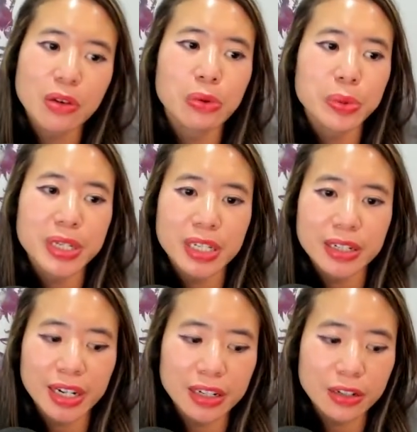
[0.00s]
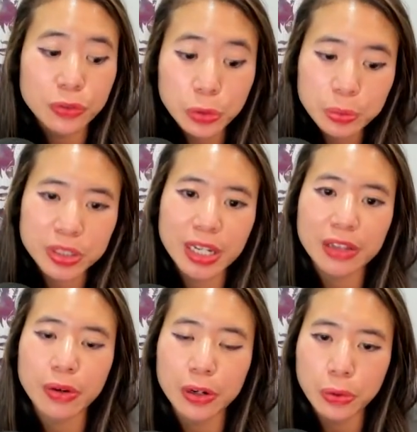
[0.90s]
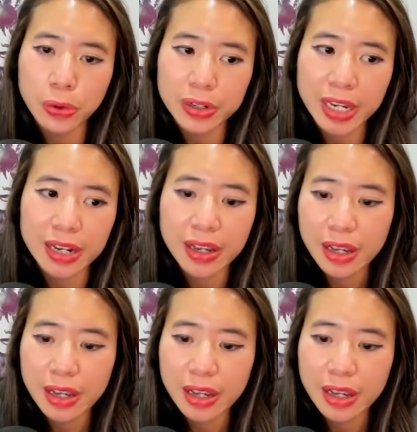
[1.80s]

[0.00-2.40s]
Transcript: where we can kind of group together and coordinate